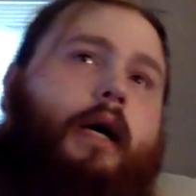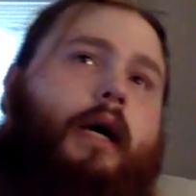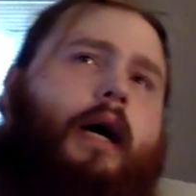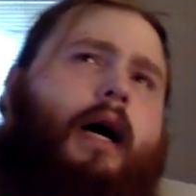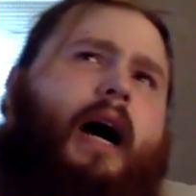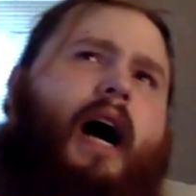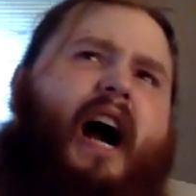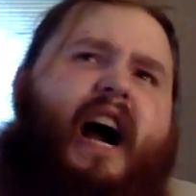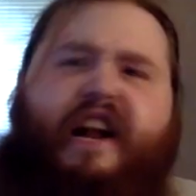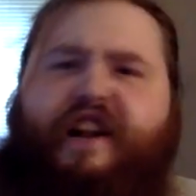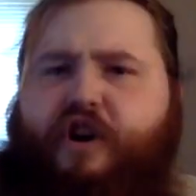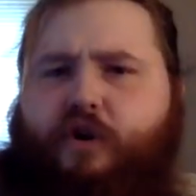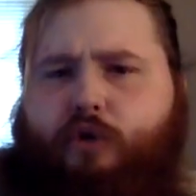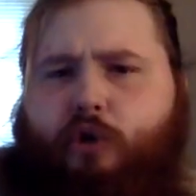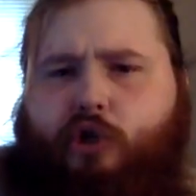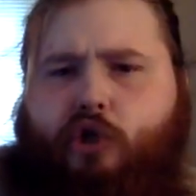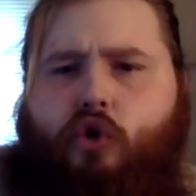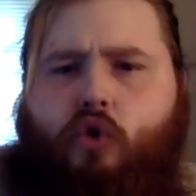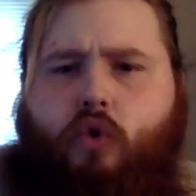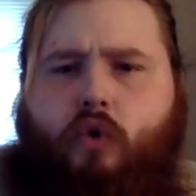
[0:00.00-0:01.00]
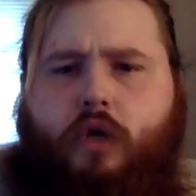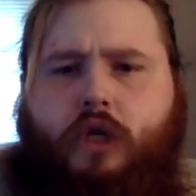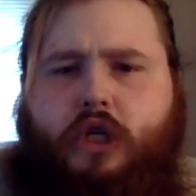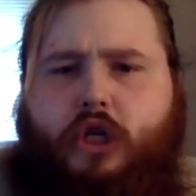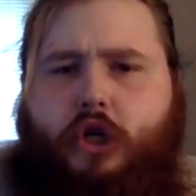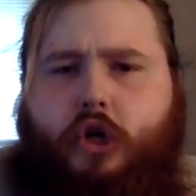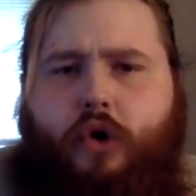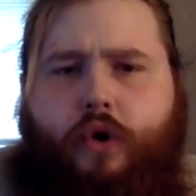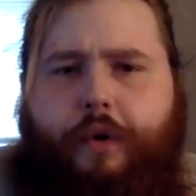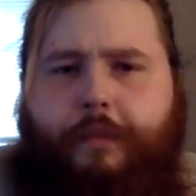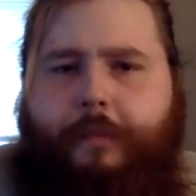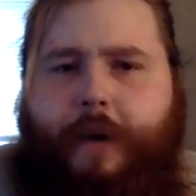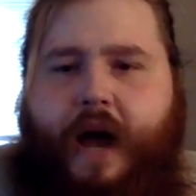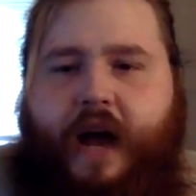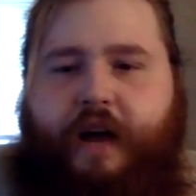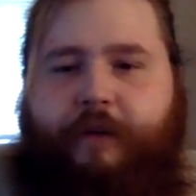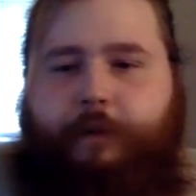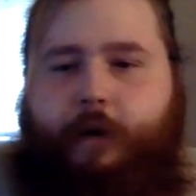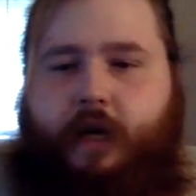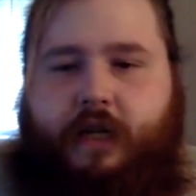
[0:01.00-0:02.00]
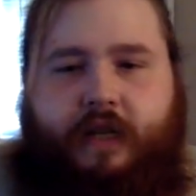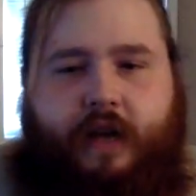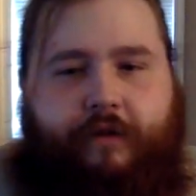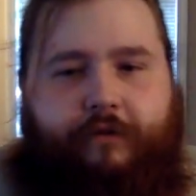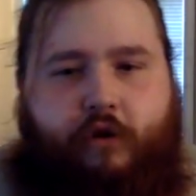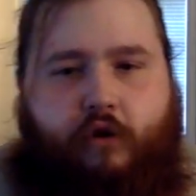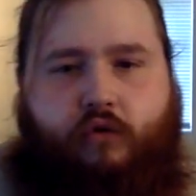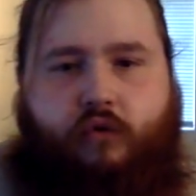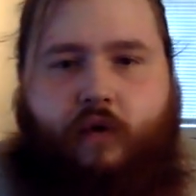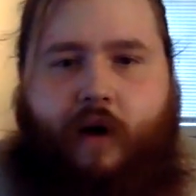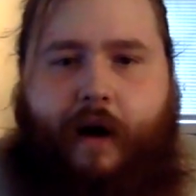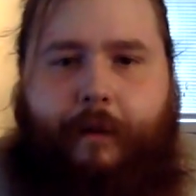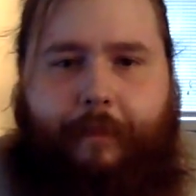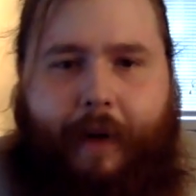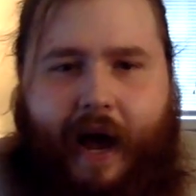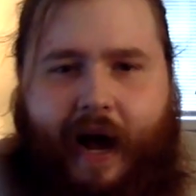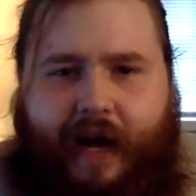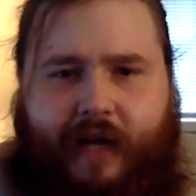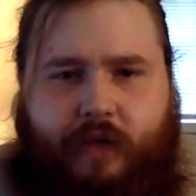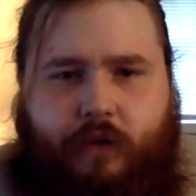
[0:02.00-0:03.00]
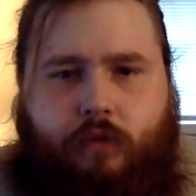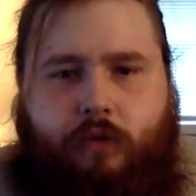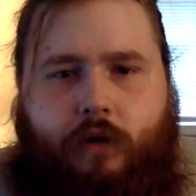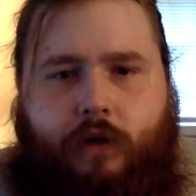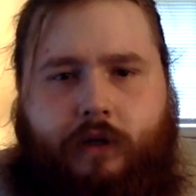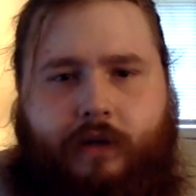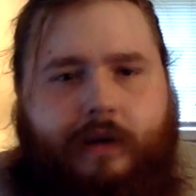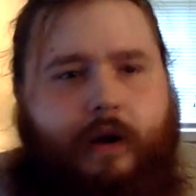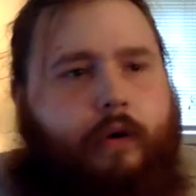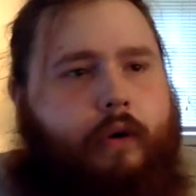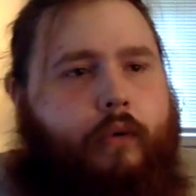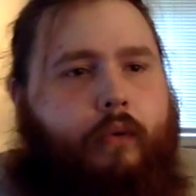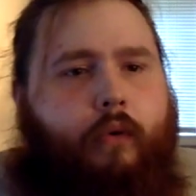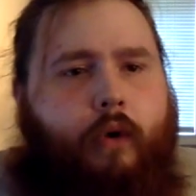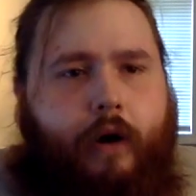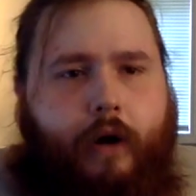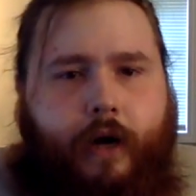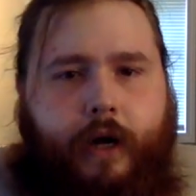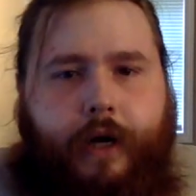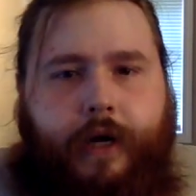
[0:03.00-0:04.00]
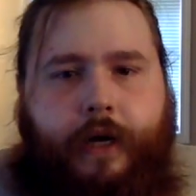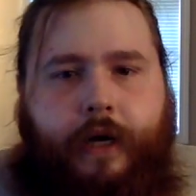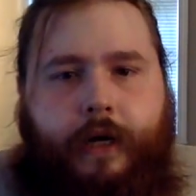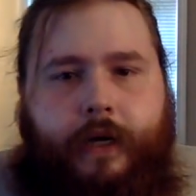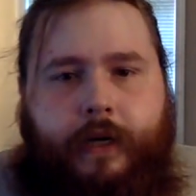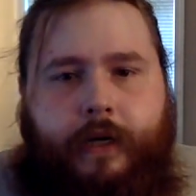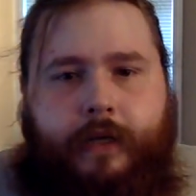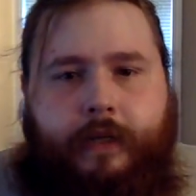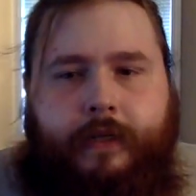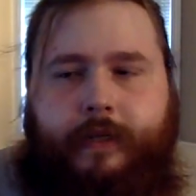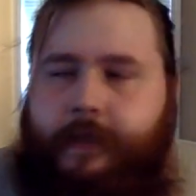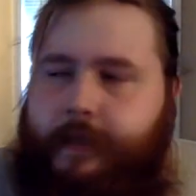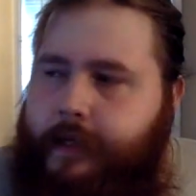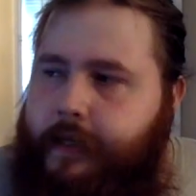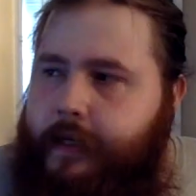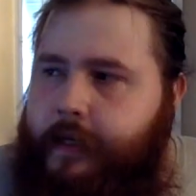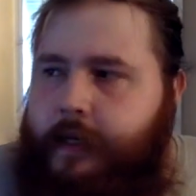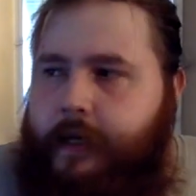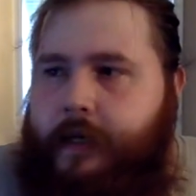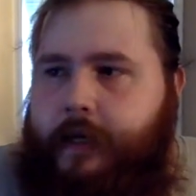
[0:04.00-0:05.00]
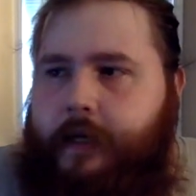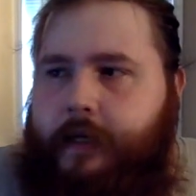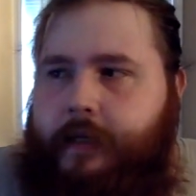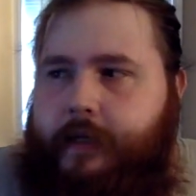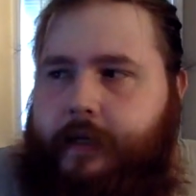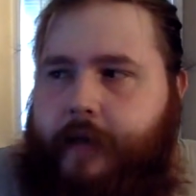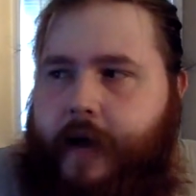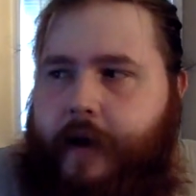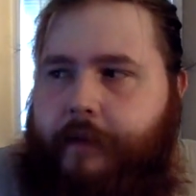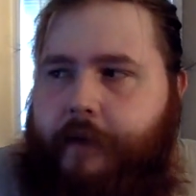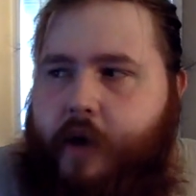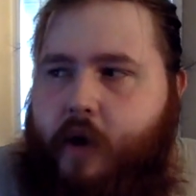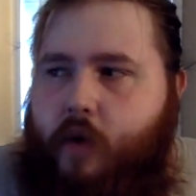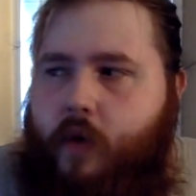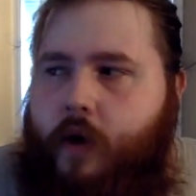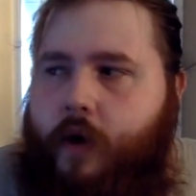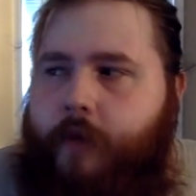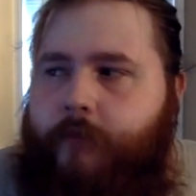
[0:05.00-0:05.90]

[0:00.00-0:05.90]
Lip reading: I know schools are going back because I have to drive past one to go to work. Damn you.